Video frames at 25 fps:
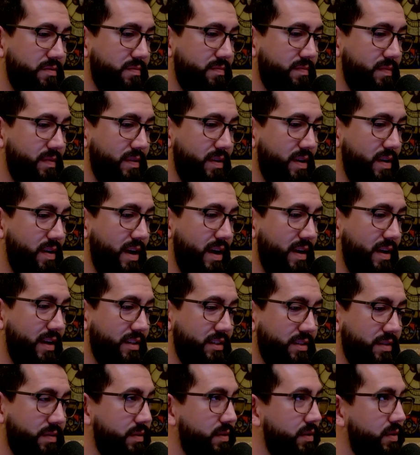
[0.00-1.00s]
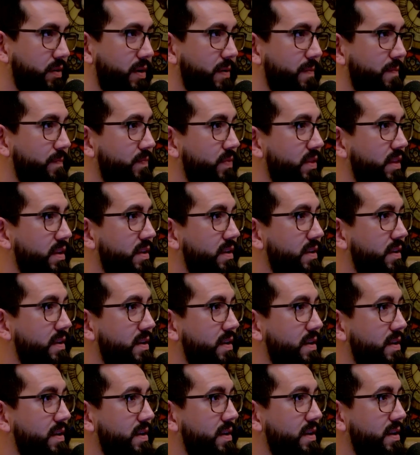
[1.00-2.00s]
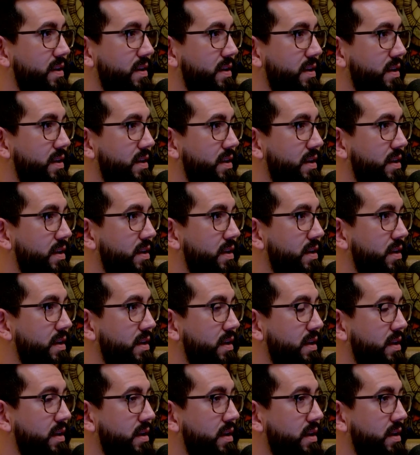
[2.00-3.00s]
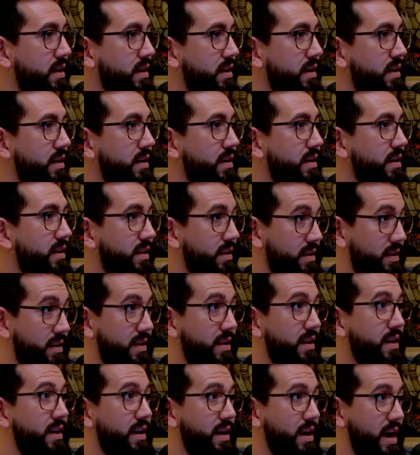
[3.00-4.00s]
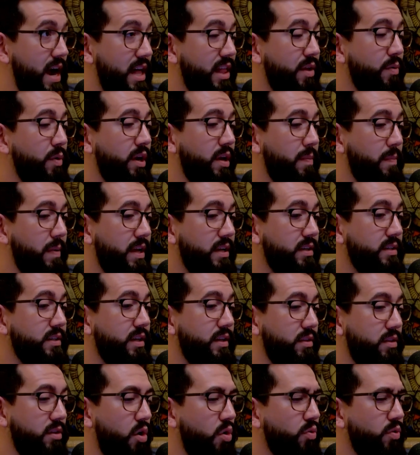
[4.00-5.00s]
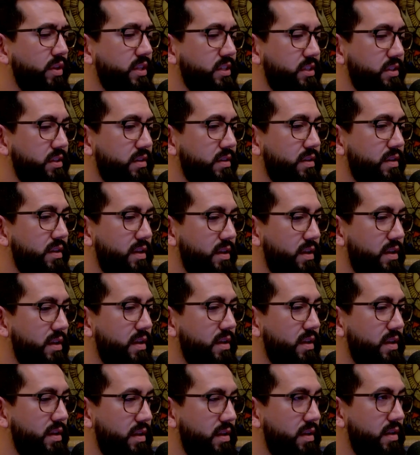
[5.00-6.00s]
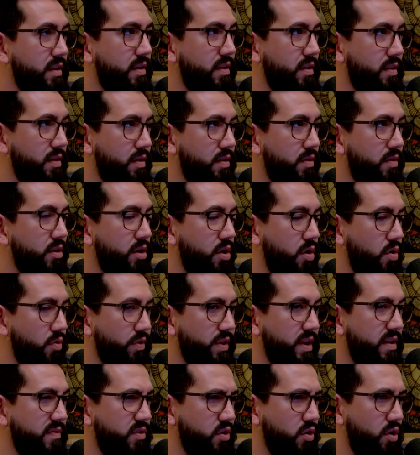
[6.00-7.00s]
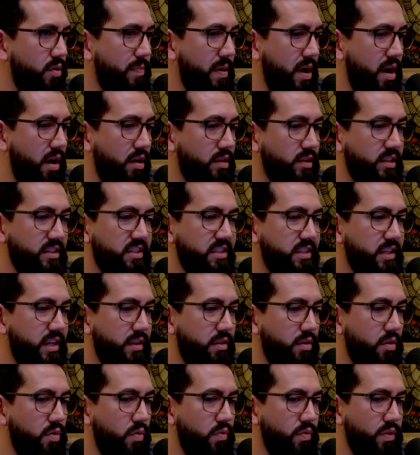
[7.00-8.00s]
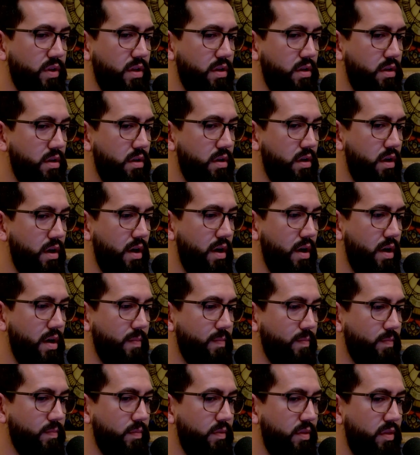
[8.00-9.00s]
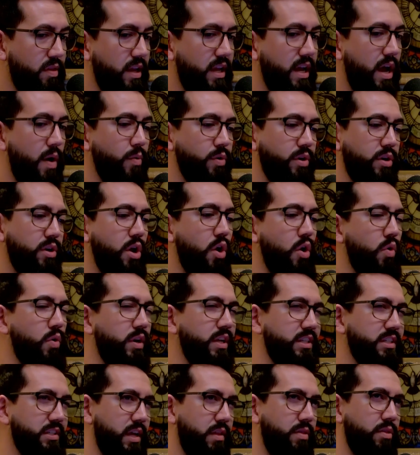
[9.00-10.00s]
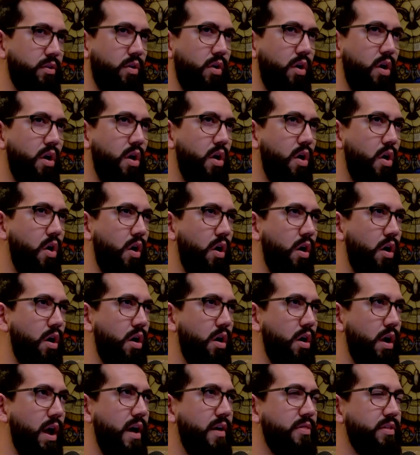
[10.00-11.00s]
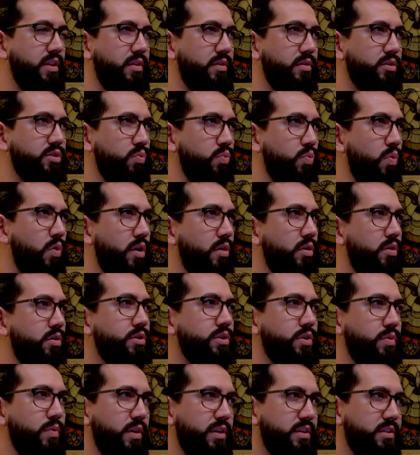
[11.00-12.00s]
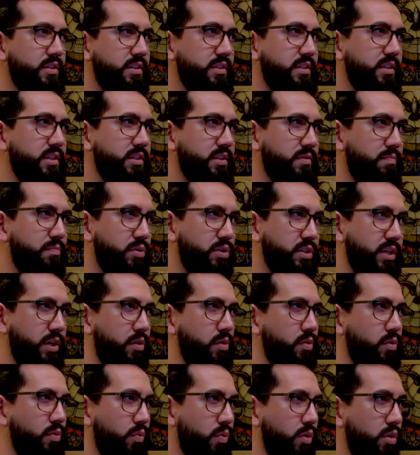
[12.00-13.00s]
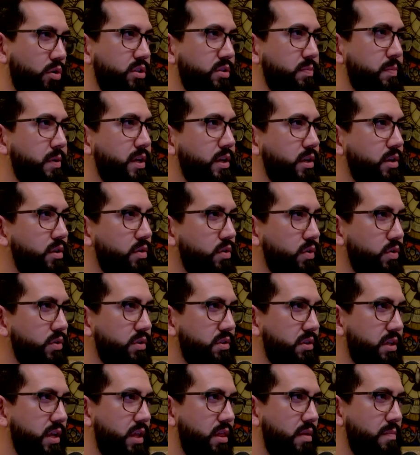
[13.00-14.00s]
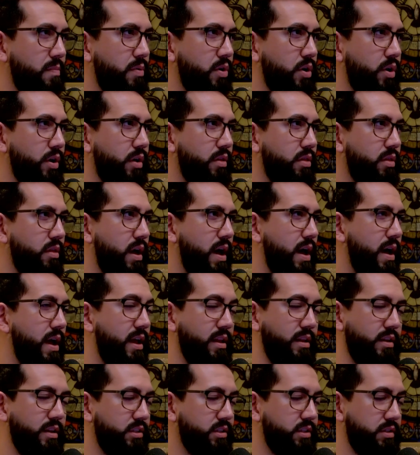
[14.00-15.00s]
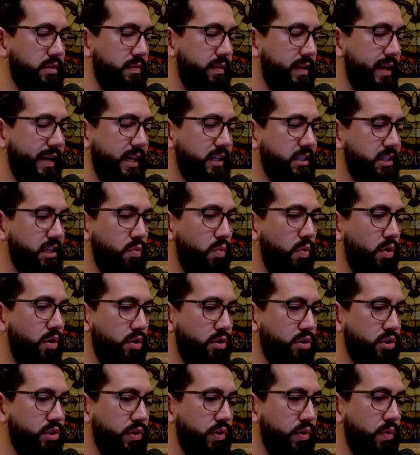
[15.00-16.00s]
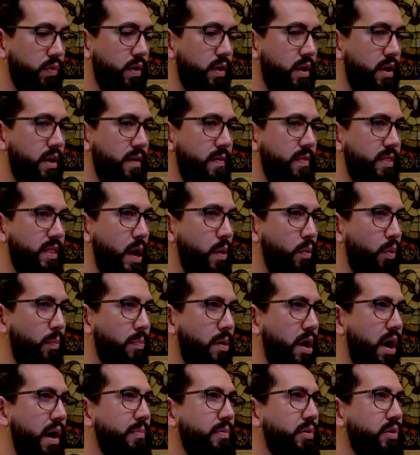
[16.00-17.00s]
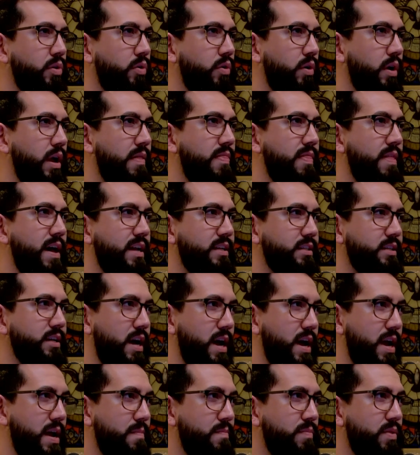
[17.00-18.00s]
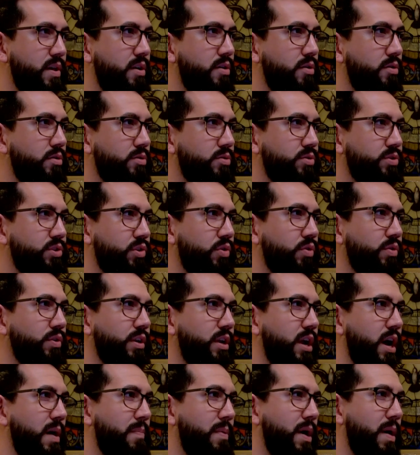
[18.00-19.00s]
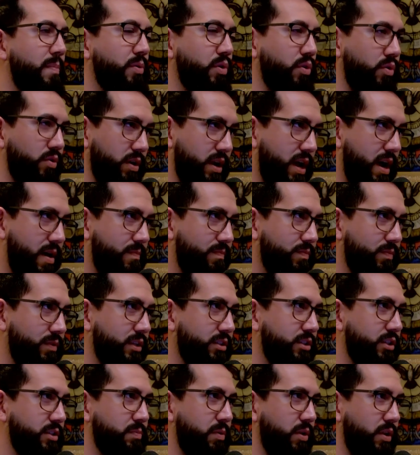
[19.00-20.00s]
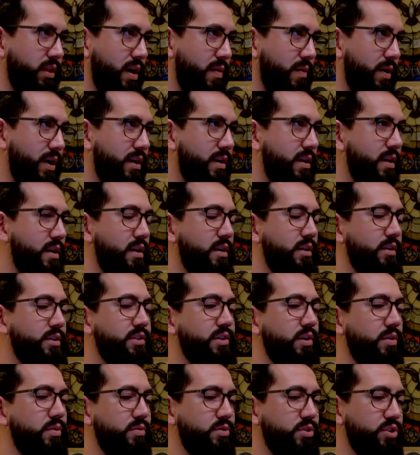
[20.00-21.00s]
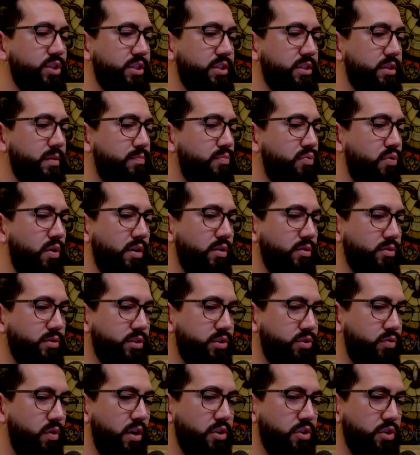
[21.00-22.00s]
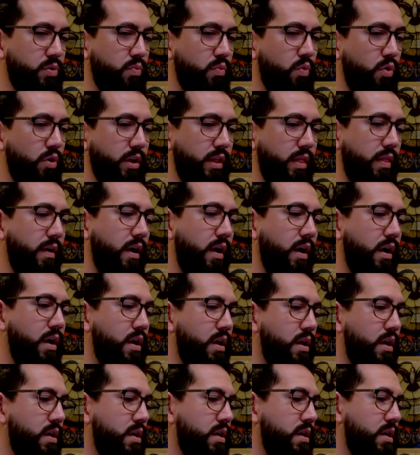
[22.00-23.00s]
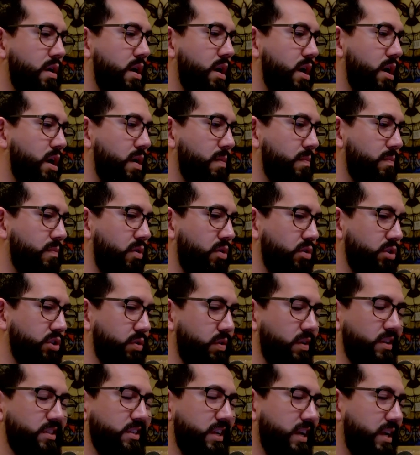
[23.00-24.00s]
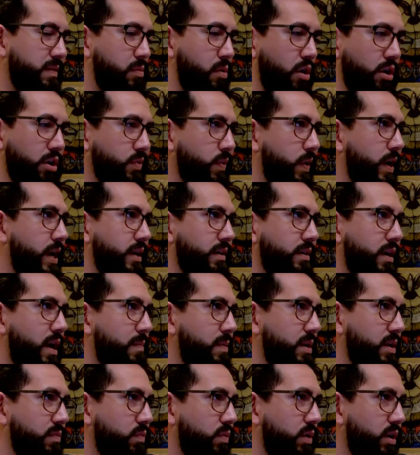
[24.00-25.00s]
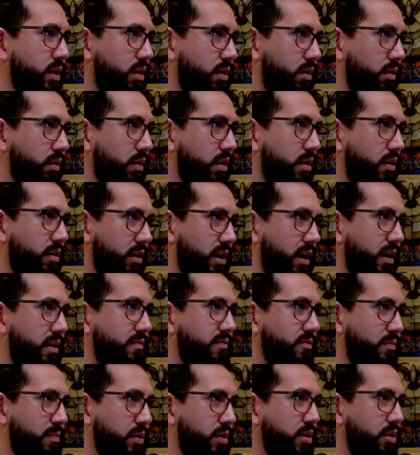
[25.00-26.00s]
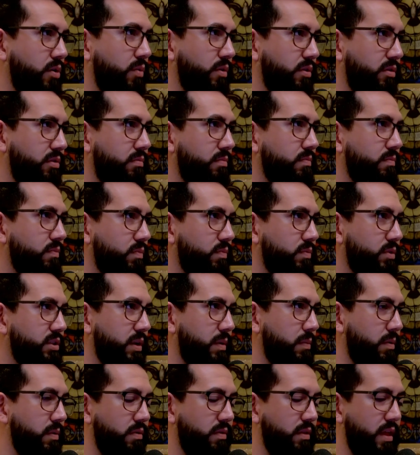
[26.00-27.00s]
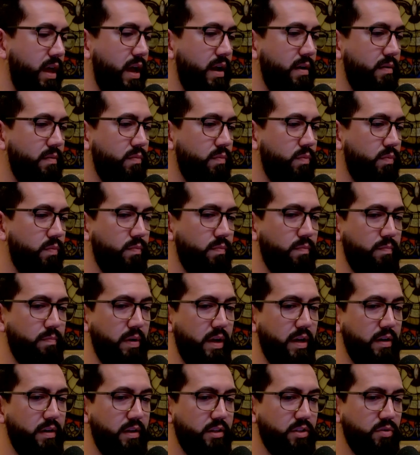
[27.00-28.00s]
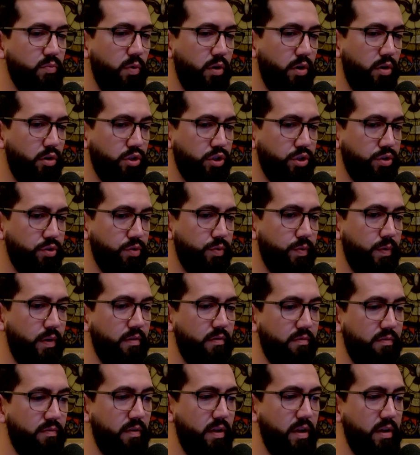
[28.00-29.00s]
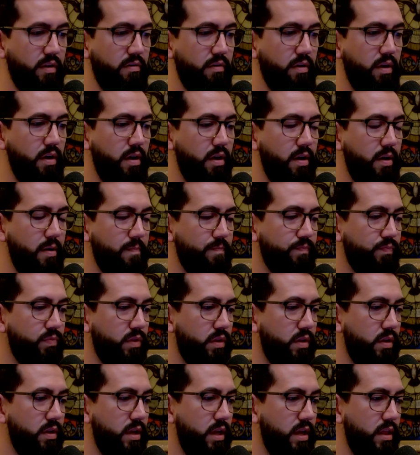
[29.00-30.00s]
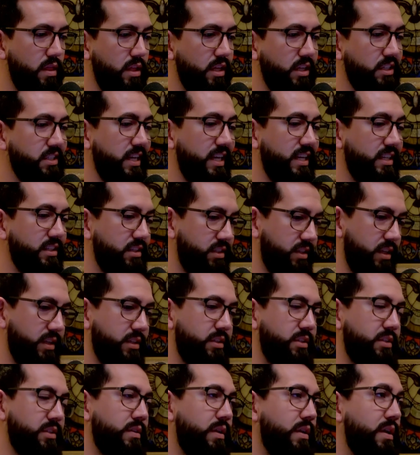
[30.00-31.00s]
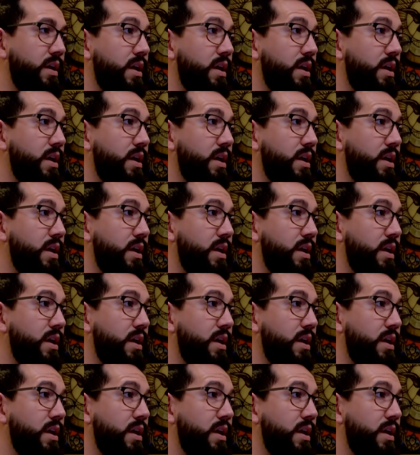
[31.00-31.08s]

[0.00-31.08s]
Yeah, you know, and if you have time, do. you can read The Innocence of Father Brown, and highly recommend. The only open your mind to imagination. only, if you're a parent listening, the only um, thing I would note is that there are, I think there's one or two instances of particular words being used in the book that, and it's like I said, one or two that were popular in that time that are certainly not popular now. Oh. Let's just put it that way. Okay. So just a parental discretion warning there. Um, her, it's like Mark Twain. I mean, we all are kind of familiar with some of that, but it's one or two in, in, uh, in this instance.